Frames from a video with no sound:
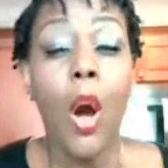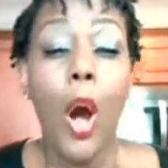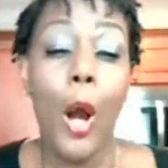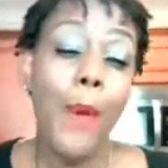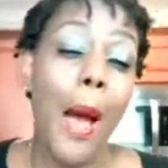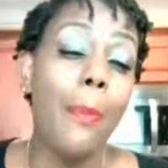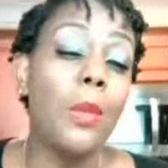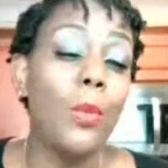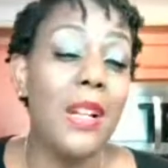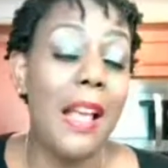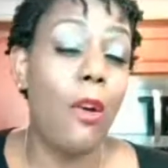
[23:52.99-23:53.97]
are probably the
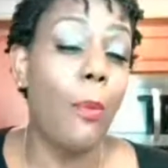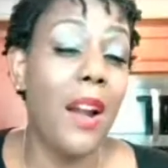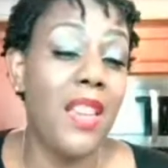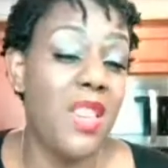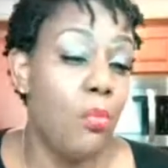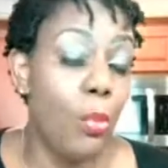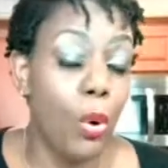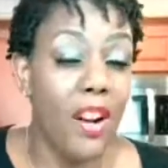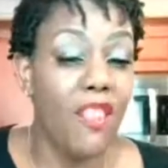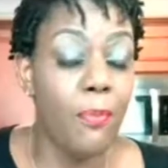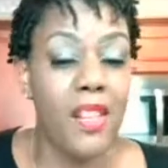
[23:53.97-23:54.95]
ones I would probably eat more
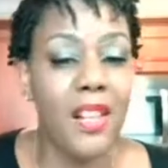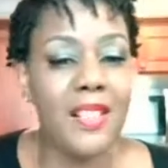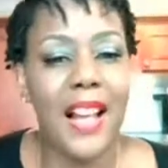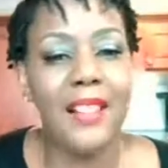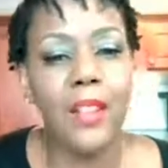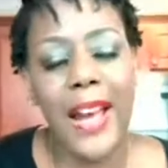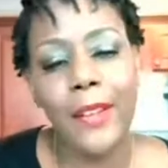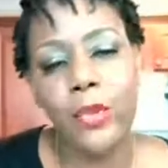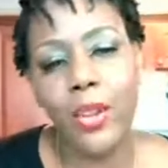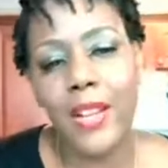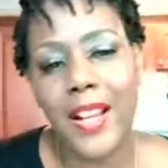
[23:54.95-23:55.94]
of, because I
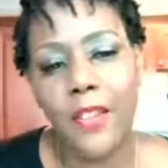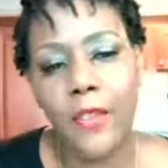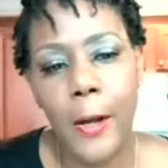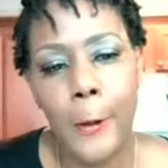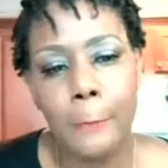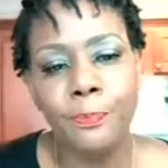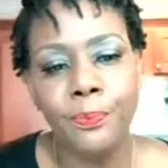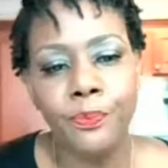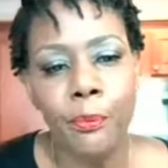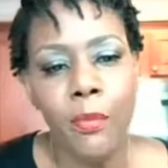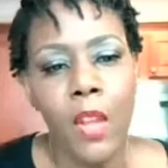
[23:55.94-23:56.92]
do a lot
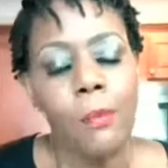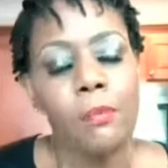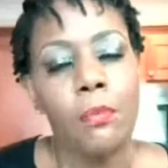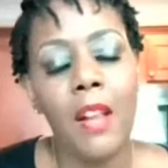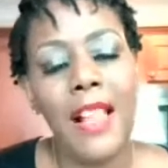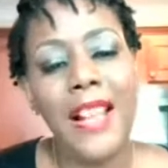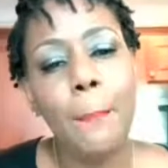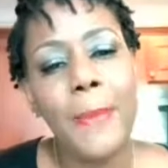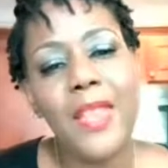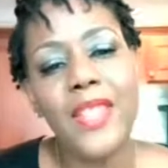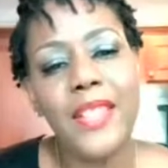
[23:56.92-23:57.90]
of
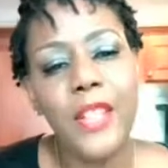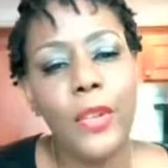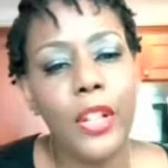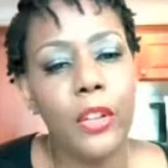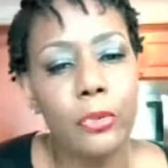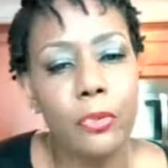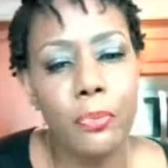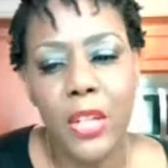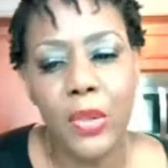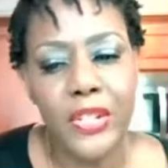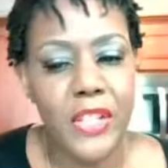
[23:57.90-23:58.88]
meals that don't include
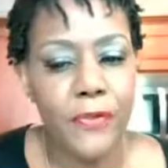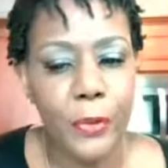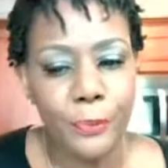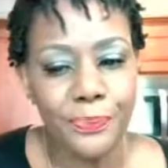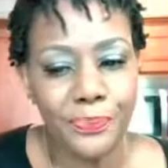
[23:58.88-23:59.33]
meat or seafood.